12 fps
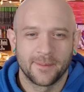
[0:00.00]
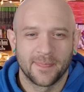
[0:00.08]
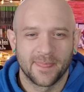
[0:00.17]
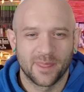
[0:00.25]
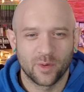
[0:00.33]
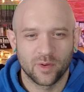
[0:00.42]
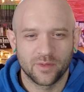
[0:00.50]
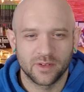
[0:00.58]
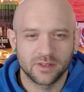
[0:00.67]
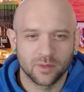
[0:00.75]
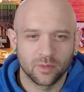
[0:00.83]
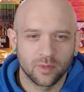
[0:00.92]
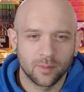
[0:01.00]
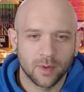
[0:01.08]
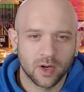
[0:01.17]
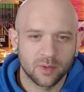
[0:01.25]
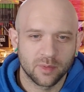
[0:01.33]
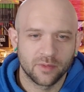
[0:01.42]
Thorfinn's a
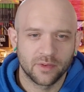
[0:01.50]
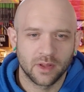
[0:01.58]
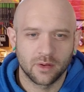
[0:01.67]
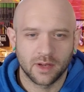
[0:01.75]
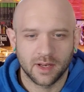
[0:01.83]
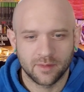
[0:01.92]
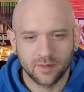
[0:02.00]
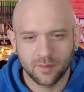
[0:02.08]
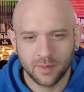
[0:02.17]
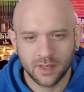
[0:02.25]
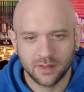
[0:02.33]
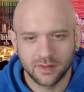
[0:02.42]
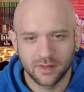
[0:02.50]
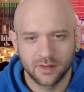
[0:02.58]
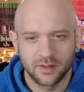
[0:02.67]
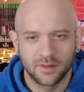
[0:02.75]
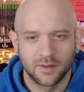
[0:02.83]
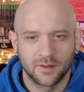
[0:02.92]
remarkable fellow, I admit.
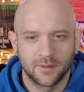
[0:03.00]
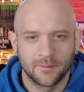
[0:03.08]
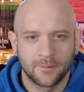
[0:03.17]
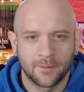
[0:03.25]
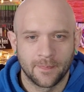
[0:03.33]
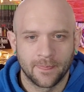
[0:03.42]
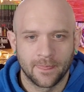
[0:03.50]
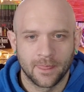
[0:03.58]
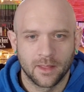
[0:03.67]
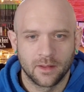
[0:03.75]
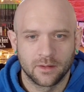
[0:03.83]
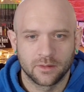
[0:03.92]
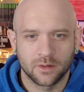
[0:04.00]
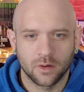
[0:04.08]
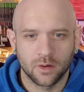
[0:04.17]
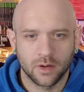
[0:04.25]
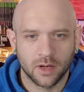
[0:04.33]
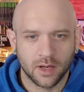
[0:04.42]

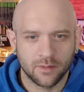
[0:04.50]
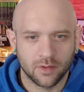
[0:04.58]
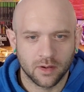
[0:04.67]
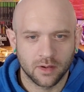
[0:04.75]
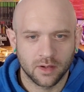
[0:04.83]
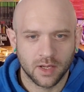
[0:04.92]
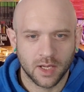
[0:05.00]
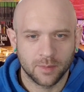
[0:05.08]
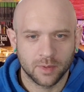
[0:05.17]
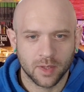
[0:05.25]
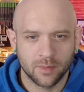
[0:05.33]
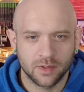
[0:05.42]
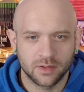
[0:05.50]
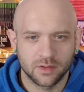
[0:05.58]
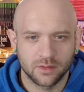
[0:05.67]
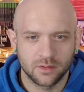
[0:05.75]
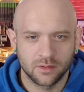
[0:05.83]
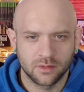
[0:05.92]
Sorry, Ivar. I'm
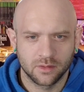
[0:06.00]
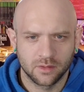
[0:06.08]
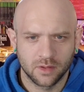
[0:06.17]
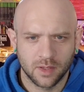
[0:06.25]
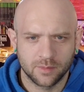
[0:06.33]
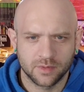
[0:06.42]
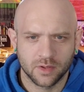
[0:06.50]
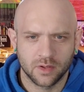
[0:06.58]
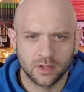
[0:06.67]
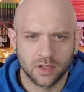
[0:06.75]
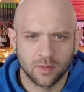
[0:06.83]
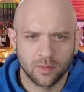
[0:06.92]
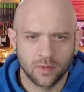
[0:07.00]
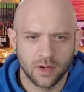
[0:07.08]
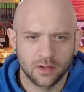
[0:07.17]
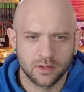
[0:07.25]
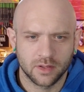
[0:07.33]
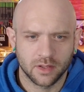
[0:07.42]
starting to come
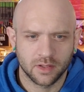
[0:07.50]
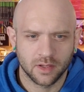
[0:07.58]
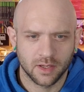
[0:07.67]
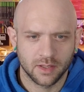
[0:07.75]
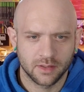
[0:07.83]
around to the guy.